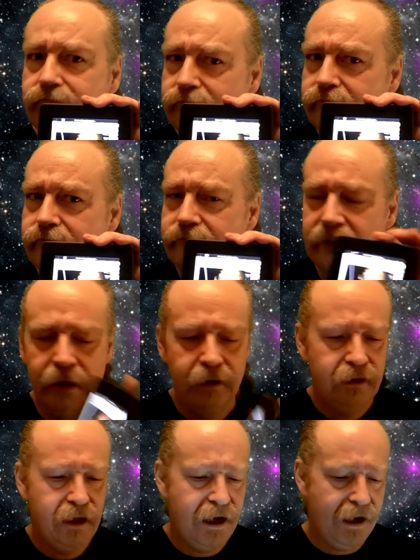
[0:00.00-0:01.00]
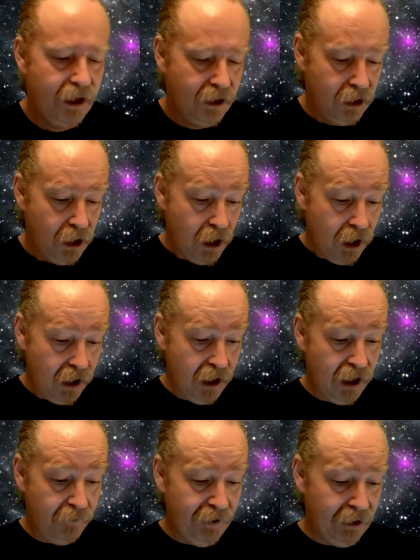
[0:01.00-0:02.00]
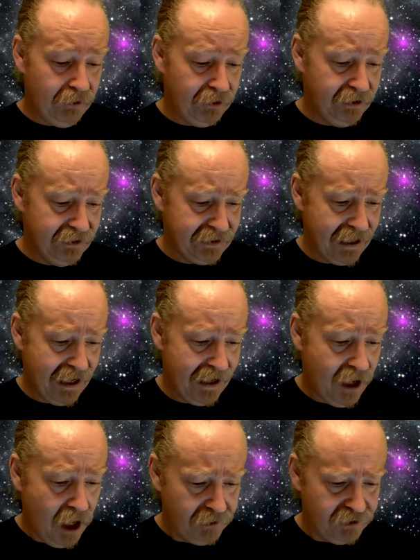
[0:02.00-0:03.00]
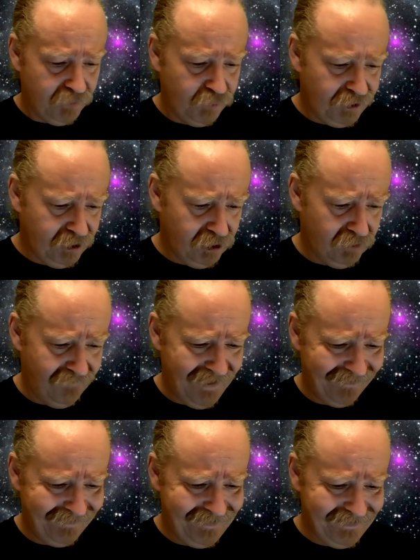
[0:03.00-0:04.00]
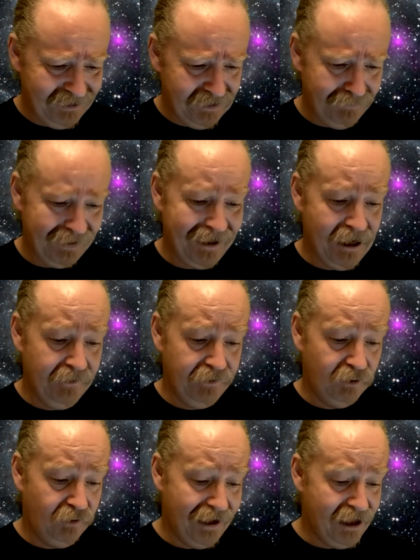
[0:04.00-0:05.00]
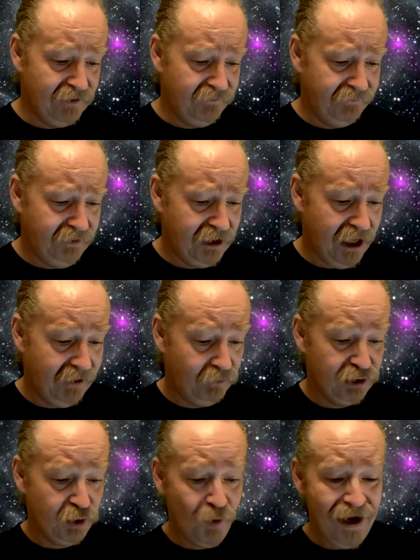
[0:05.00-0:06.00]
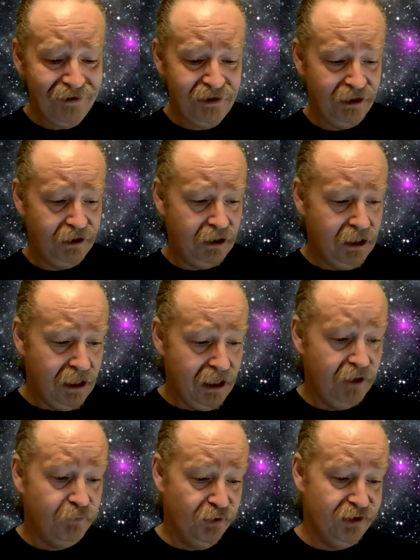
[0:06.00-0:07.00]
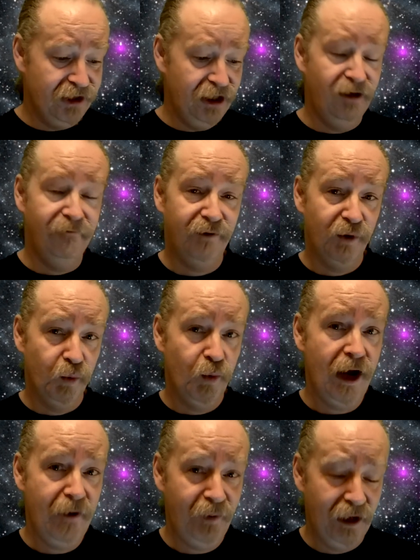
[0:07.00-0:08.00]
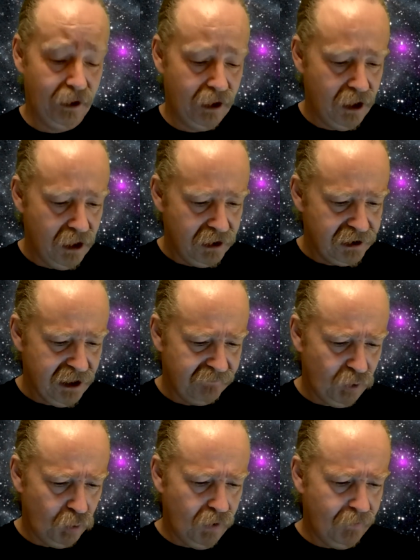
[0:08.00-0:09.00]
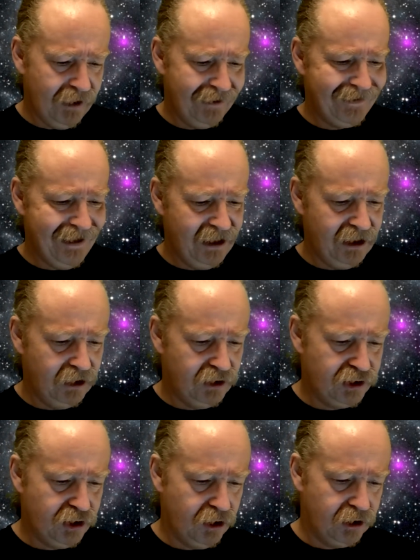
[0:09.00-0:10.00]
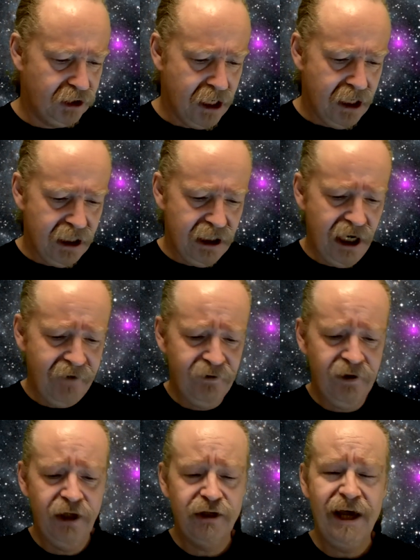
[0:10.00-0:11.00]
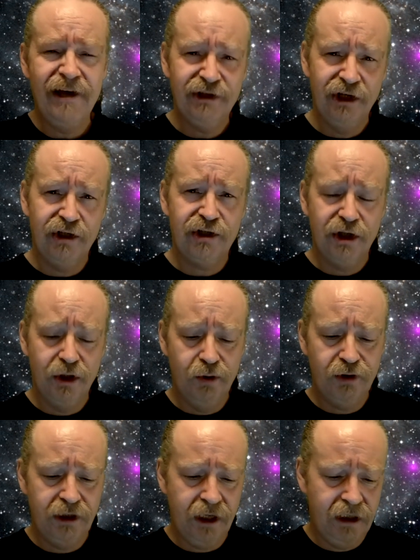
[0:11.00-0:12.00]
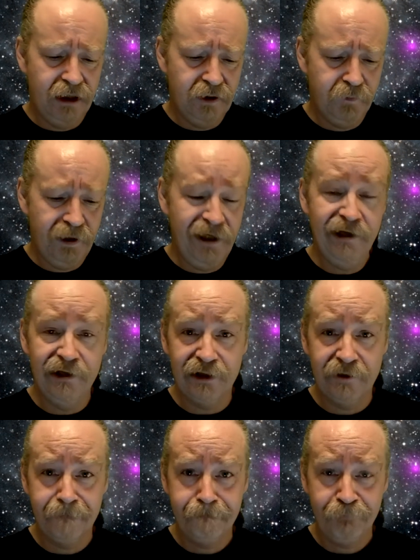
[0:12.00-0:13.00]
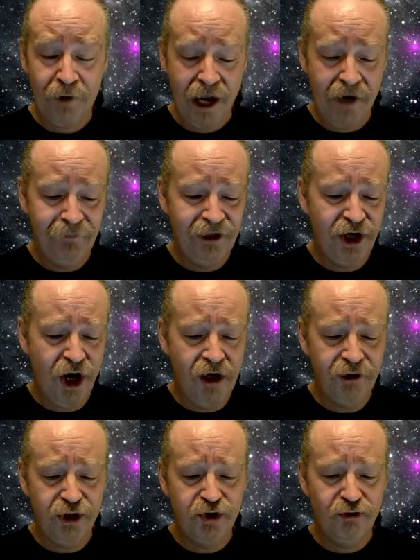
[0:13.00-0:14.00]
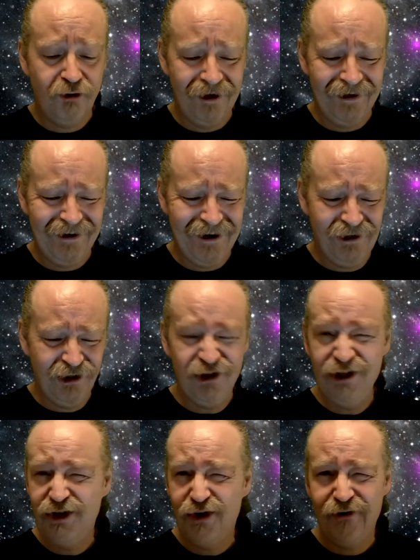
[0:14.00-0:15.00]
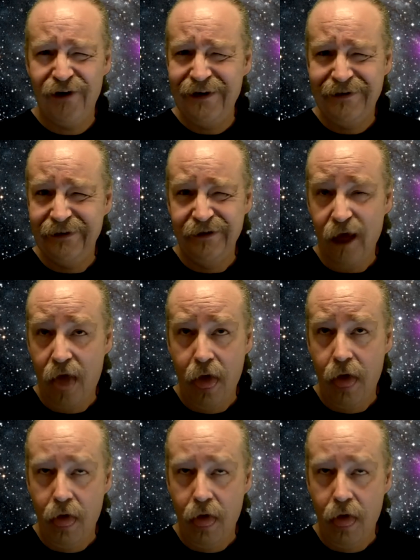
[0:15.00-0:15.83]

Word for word: Mm -hmm. Yeah. Uh, apparently, this guy, Sabrino Valdici Picanto, age 59, was arrested in Brazil for raping several women attending his church. He gave it as an excuse that his penis had been concentrate, consecrated